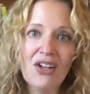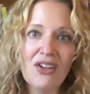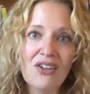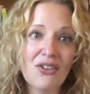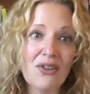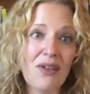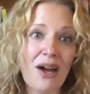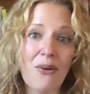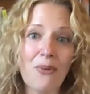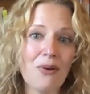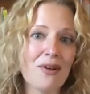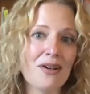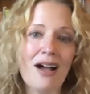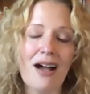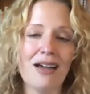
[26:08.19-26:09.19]
so that
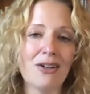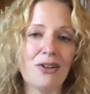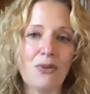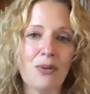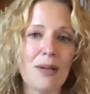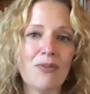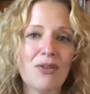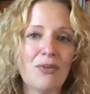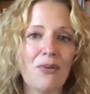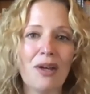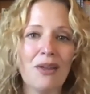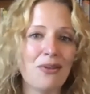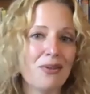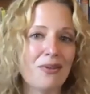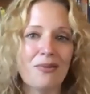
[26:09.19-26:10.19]
we're not gripped
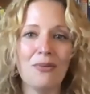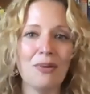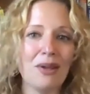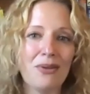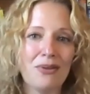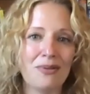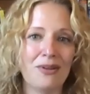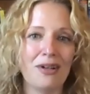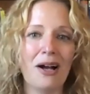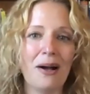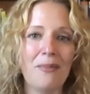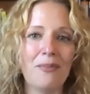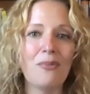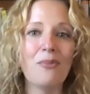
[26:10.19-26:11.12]
with with um,